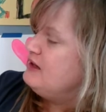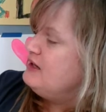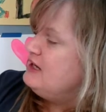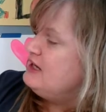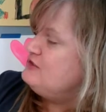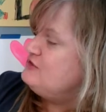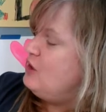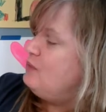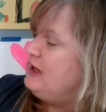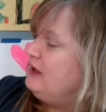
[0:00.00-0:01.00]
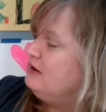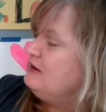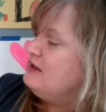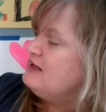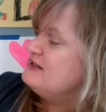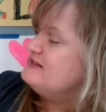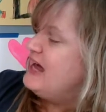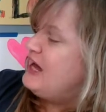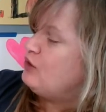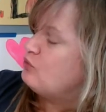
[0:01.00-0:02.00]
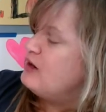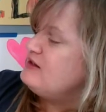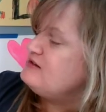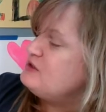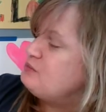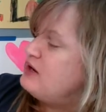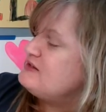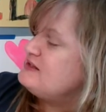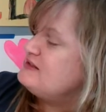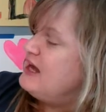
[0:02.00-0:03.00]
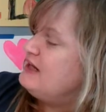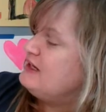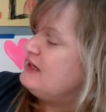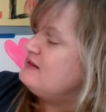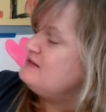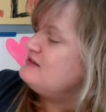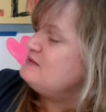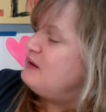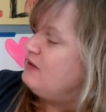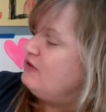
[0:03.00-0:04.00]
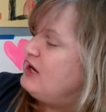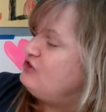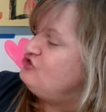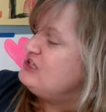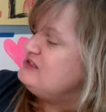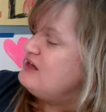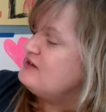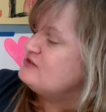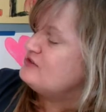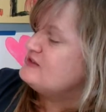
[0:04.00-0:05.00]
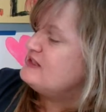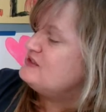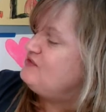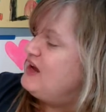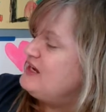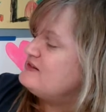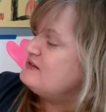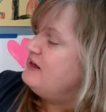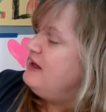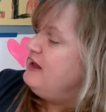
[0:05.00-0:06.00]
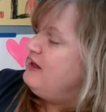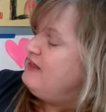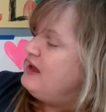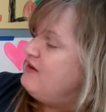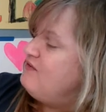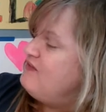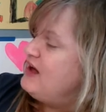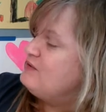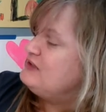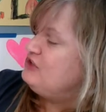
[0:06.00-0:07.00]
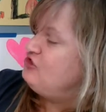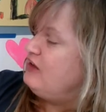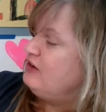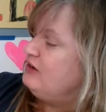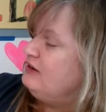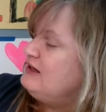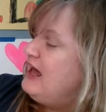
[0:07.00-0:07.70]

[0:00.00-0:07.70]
It's Zoe! Zach runs to press his head against his mother as she nuzzles his face. They have found each other.